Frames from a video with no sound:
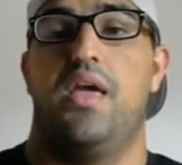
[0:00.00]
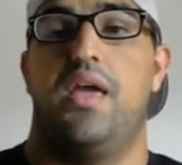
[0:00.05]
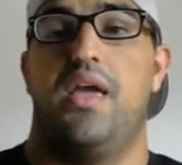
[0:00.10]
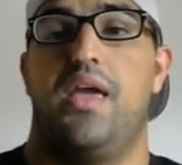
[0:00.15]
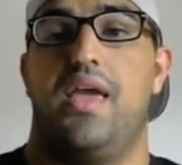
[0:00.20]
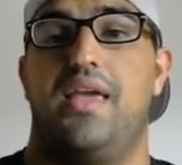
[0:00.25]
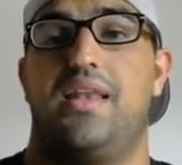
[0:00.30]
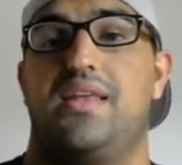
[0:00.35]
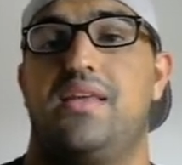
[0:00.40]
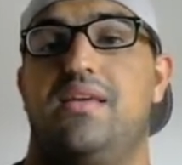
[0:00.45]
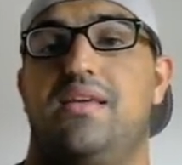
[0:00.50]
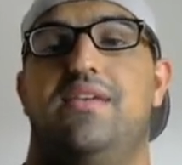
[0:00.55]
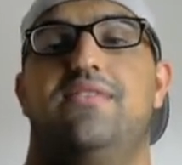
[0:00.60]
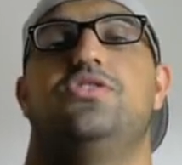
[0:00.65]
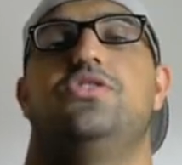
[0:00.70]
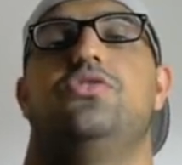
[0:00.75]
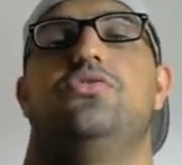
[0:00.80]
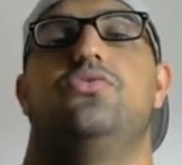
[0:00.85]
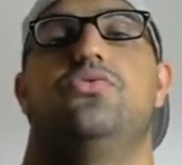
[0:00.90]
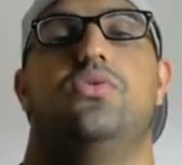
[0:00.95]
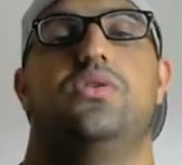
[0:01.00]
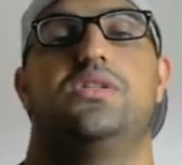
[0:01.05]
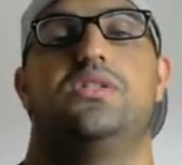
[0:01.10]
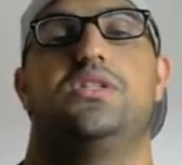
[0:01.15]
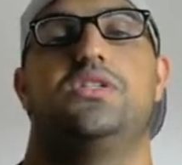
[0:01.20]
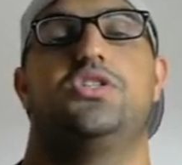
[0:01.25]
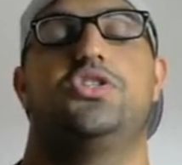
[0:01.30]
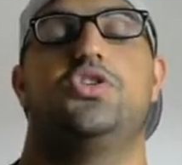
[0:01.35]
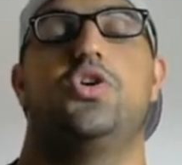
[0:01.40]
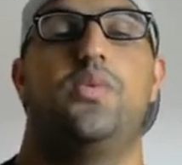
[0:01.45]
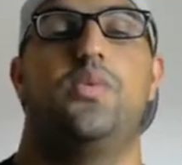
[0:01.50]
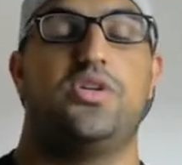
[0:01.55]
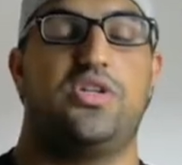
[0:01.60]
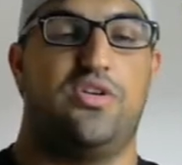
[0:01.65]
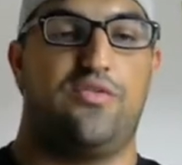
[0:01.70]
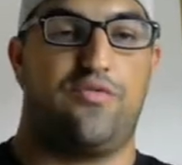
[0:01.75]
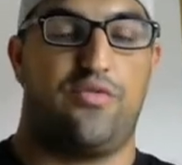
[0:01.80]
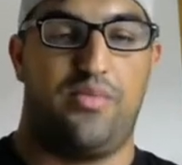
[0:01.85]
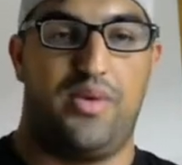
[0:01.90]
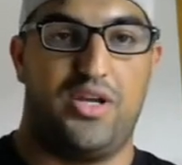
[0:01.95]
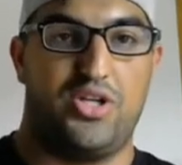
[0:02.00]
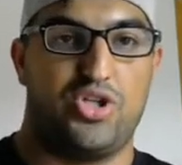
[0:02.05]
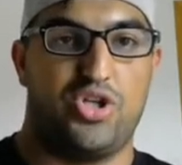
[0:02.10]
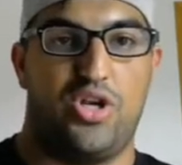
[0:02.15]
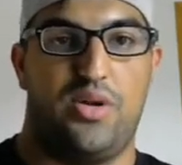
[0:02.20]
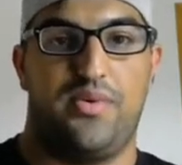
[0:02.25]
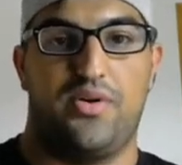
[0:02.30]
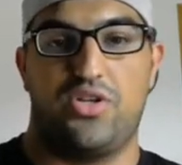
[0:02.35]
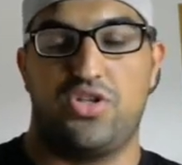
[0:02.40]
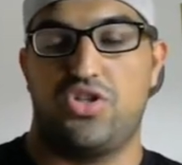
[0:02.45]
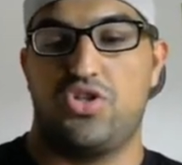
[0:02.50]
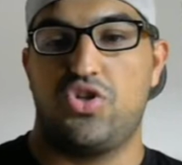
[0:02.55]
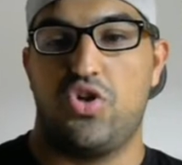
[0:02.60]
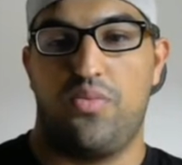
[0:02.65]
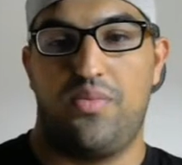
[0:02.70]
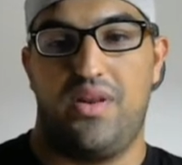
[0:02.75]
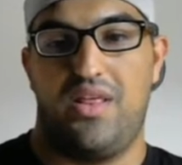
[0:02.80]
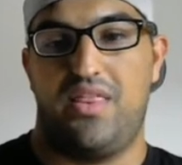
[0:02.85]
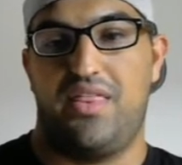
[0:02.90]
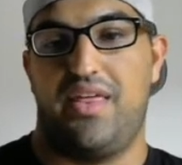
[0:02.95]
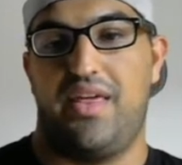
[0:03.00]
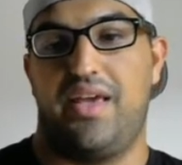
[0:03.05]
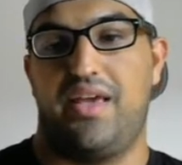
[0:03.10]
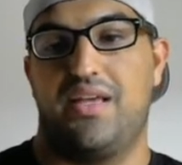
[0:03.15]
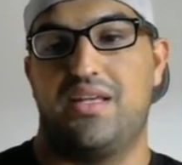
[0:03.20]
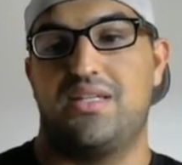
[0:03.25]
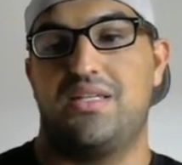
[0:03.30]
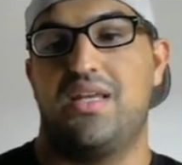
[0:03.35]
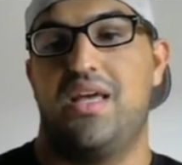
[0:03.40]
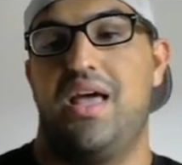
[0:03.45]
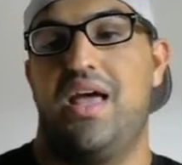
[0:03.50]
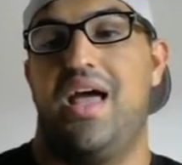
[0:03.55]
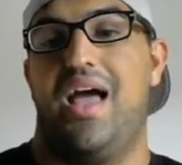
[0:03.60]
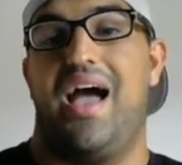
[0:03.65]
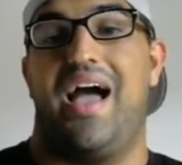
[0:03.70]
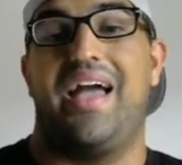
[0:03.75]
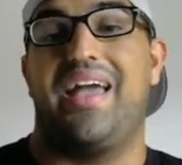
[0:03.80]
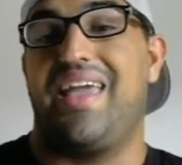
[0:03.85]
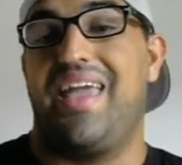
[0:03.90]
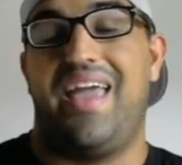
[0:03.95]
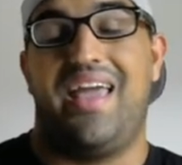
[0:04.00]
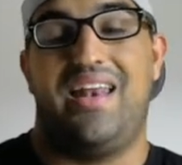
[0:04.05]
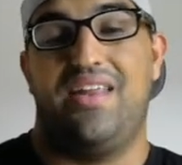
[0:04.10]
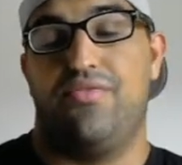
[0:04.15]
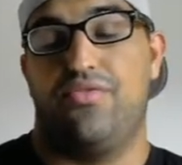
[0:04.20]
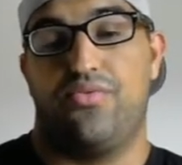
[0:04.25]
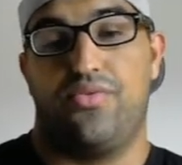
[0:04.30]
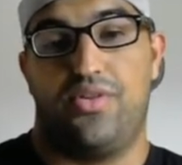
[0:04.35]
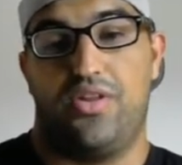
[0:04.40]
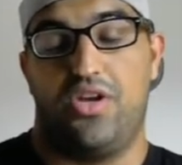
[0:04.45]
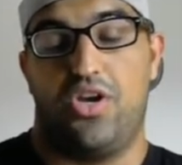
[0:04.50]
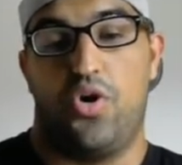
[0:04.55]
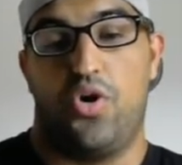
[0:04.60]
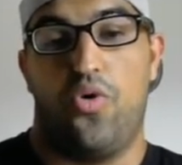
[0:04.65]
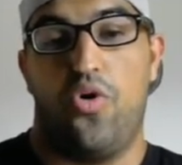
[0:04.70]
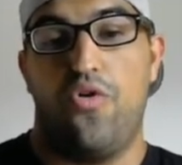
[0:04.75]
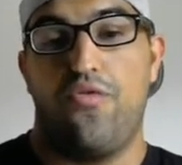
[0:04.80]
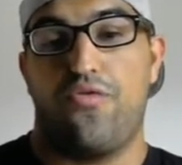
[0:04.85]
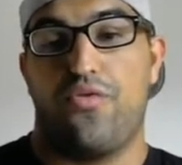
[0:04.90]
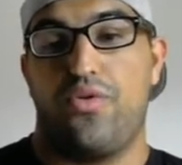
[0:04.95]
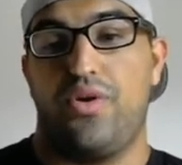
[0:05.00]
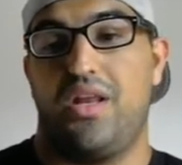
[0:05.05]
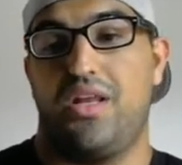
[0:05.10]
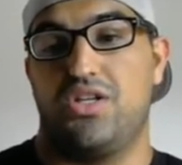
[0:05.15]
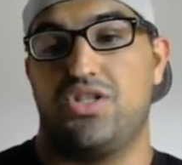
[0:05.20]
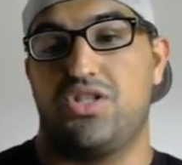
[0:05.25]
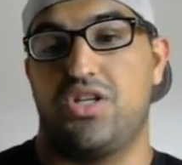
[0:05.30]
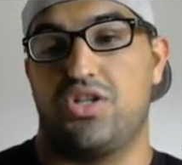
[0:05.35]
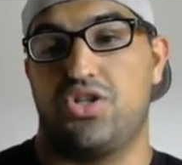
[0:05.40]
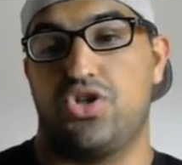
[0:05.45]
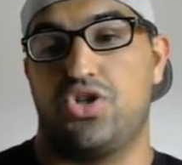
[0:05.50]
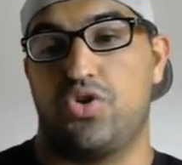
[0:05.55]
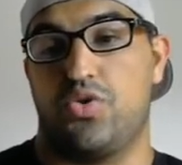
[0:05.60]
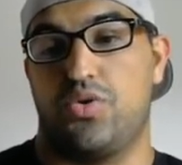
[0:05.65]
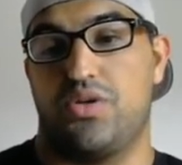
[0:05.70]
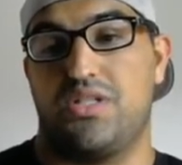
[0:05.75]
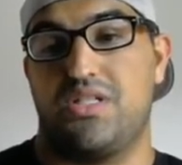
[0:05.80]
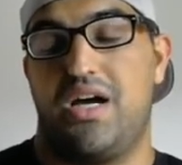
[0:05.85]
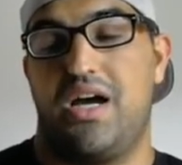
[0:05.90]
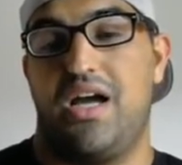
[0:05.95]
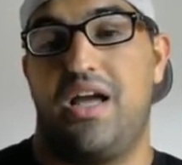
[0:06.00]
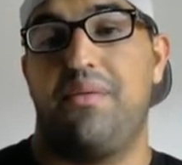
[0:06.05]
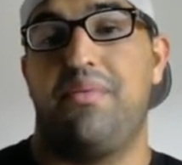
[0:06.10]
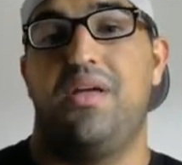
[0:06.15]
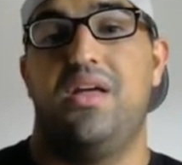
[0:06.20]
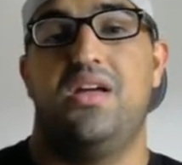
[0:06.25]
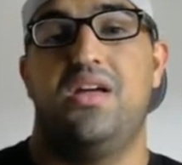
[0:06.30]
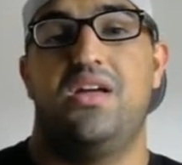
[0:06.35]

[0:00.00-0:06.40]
It gives you so much information about so many things. I can't even really go over it in such a short time.